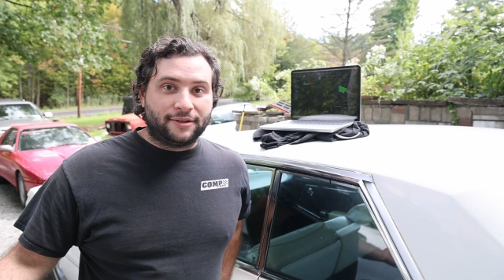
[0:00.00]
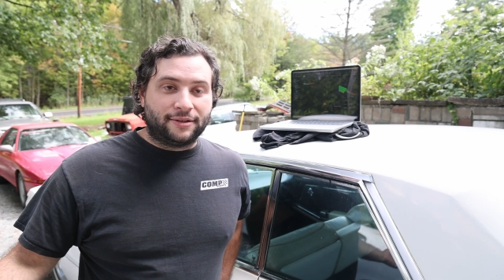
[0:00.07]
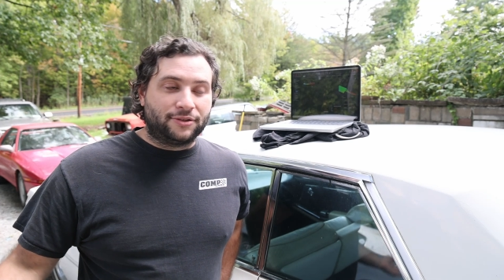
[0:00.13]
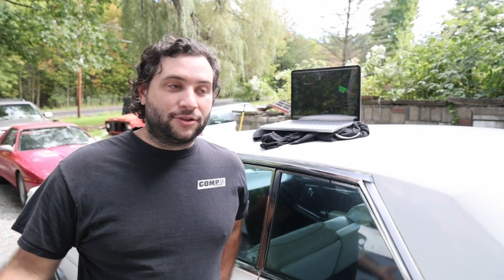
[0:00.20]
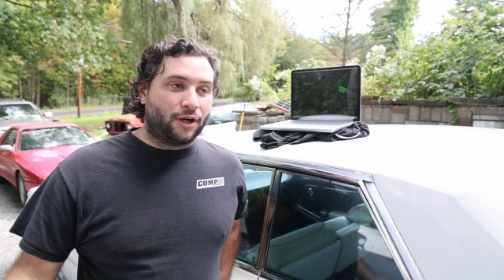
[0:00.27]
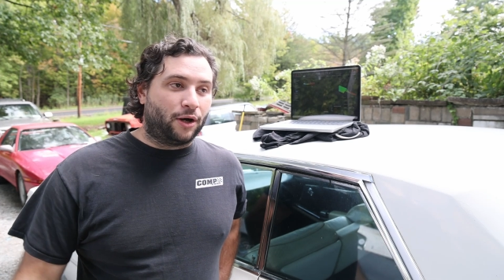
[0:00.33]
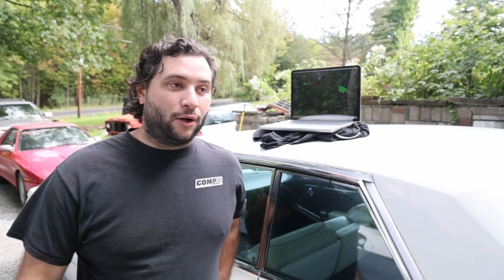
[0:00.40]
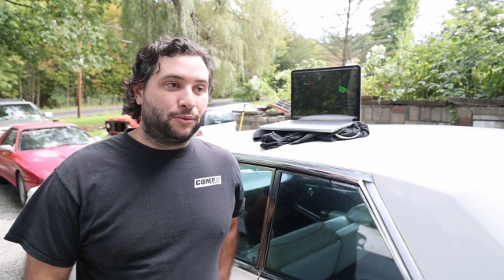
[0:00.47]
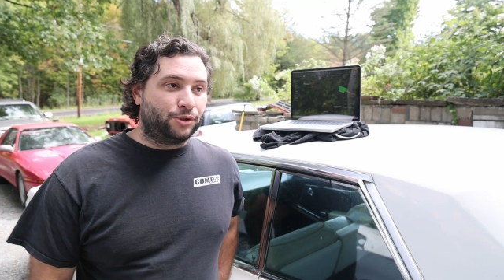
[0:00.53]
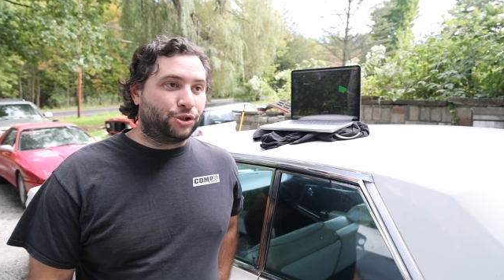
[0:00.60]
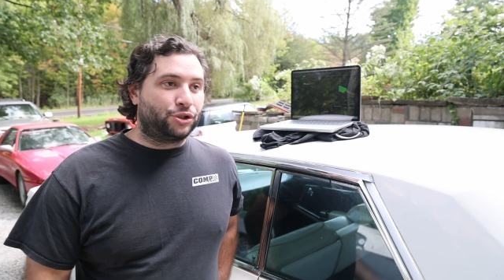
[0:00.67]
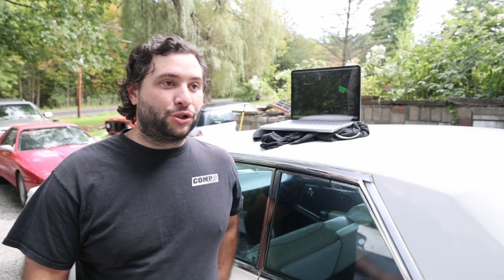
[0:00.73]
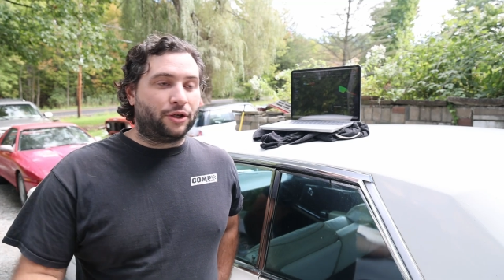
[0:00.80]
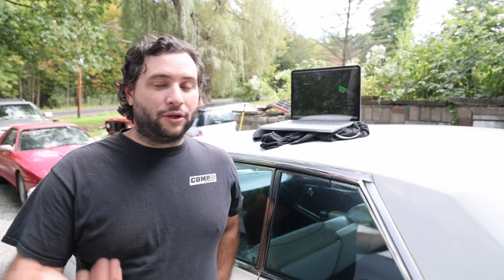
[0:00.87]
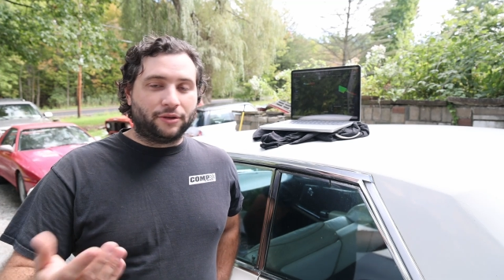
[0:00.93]
So
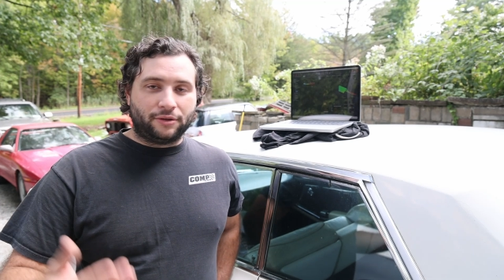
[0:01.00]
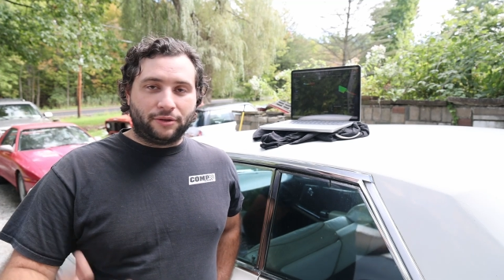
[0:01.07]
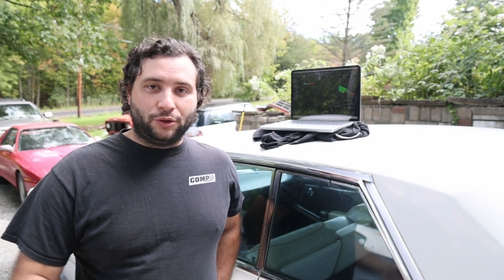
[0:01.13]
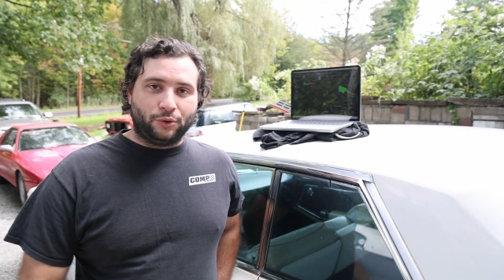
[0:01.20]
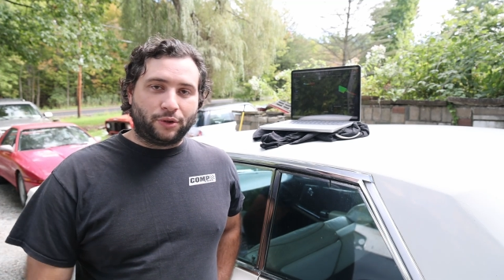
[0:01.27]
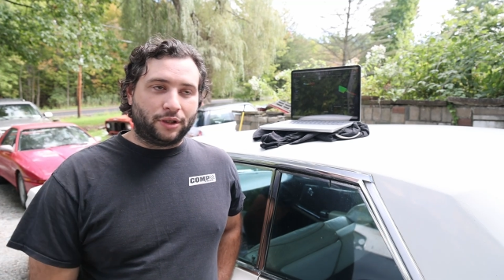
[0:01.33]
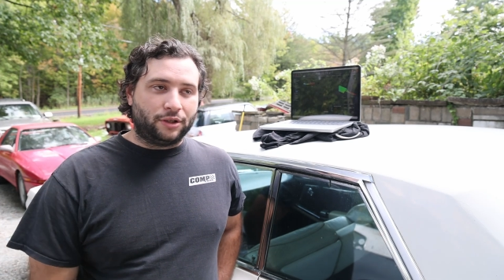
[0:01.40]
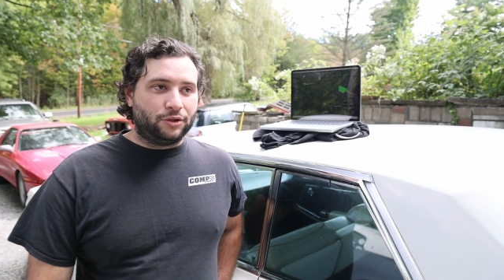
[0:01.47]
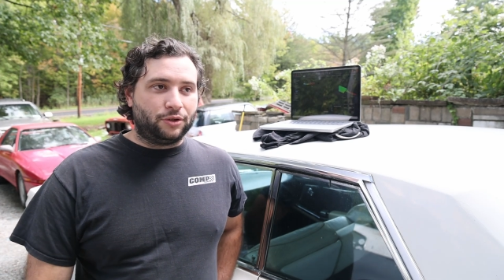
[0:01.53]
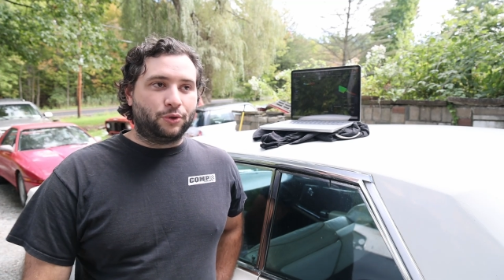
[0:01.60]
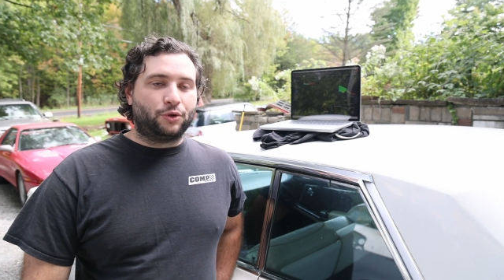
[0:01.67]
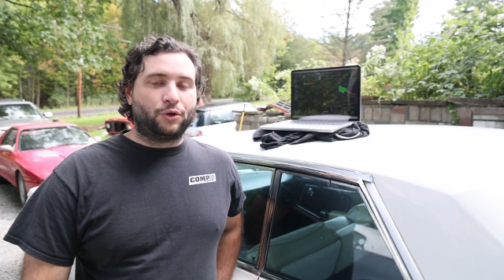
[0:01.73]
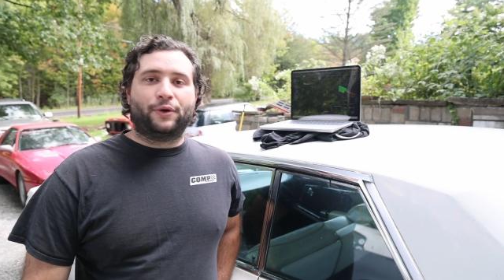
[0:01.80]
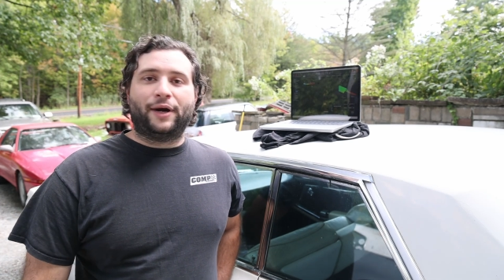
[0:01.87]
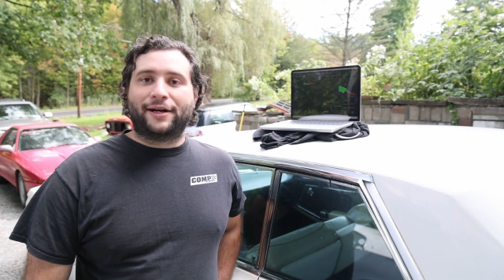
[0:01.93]
sure, you can do
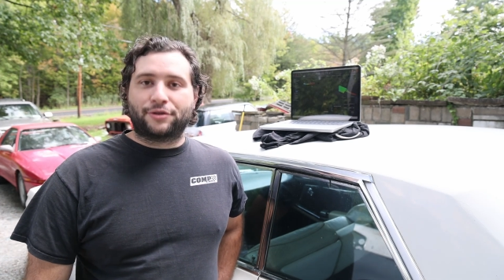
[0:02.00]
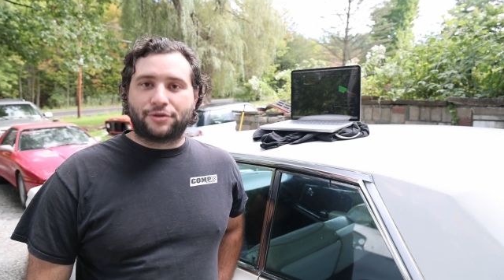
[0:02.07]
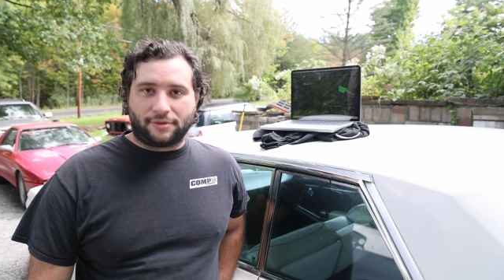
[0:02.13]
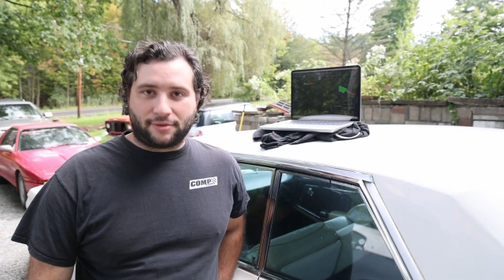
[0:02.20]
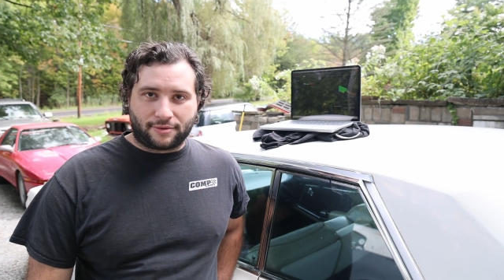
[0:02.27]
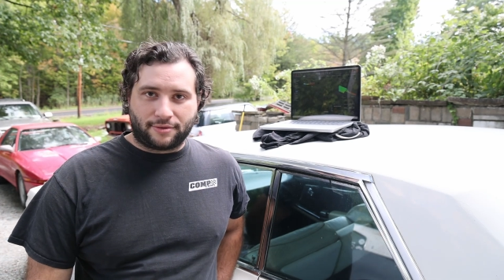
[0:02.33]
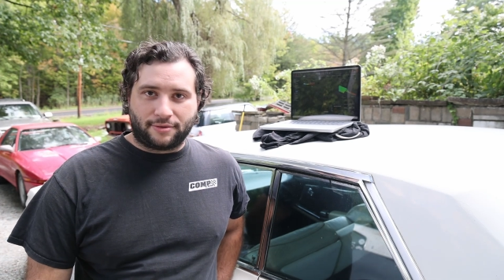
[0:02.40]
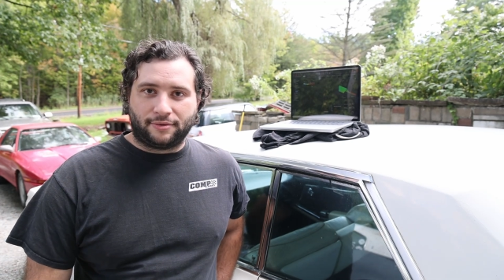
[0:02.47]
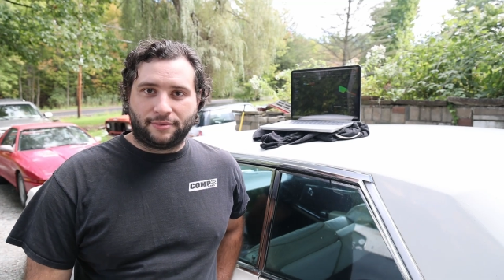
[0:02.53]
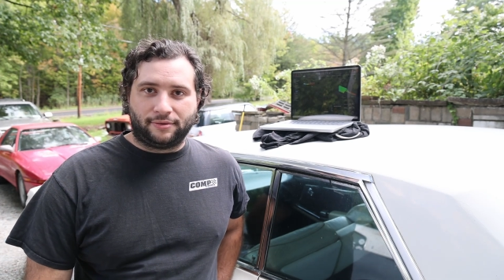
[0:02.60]
corrections,